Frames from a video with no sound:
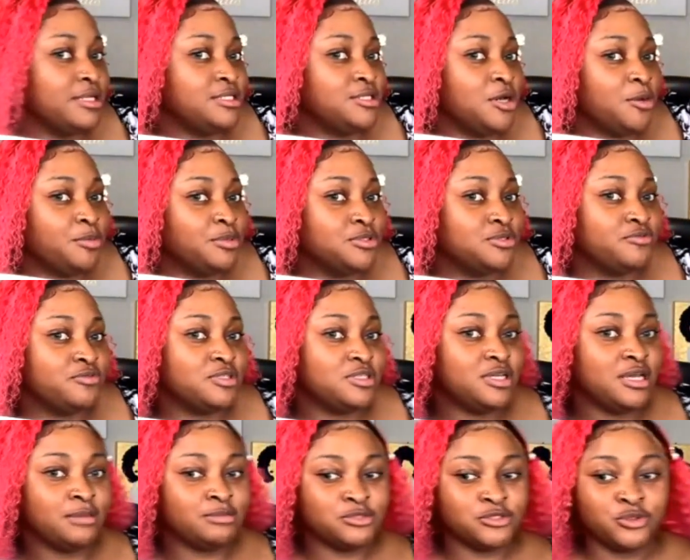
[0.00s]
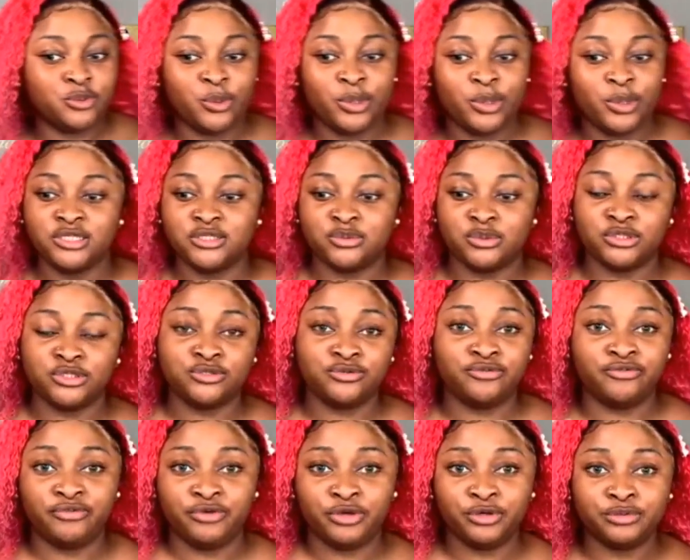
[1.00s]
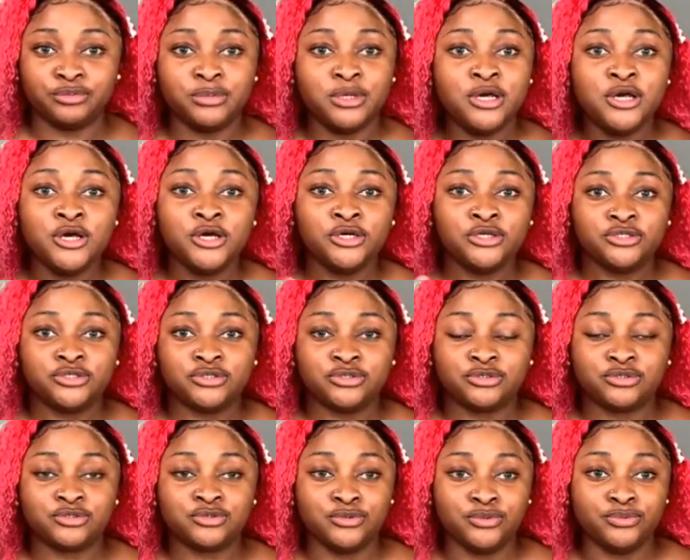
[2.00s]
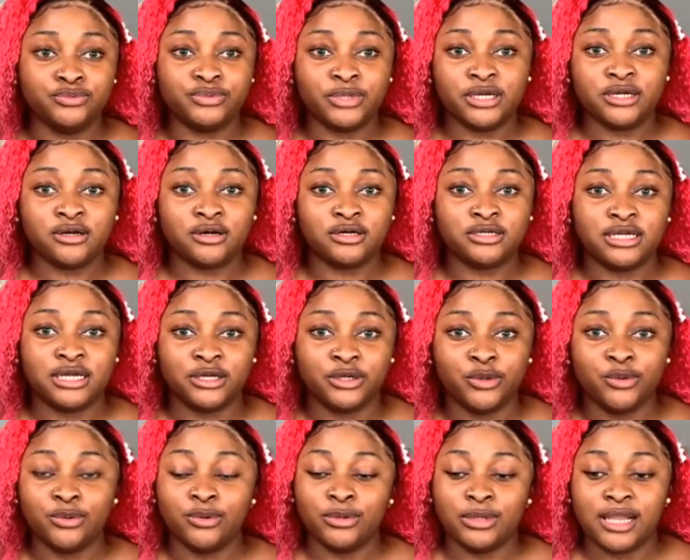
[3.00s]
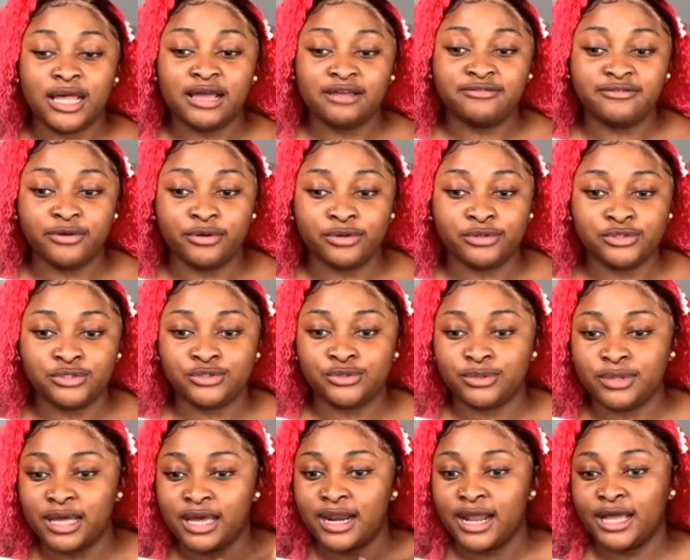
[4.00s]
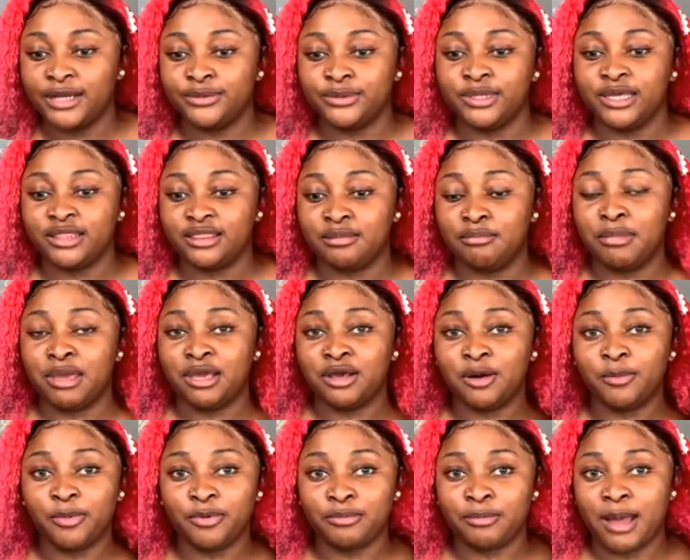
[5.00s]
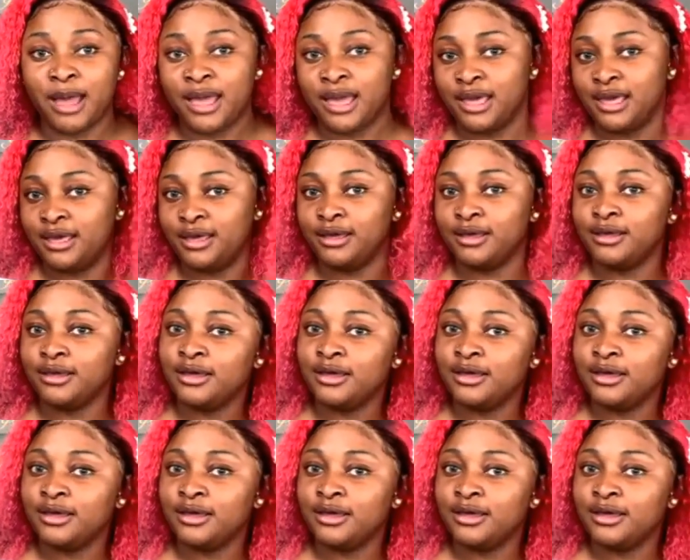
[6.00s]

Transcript: My top is over there. I'm just going to want to film, to record and go live on so that I don't get the makeup on my hair.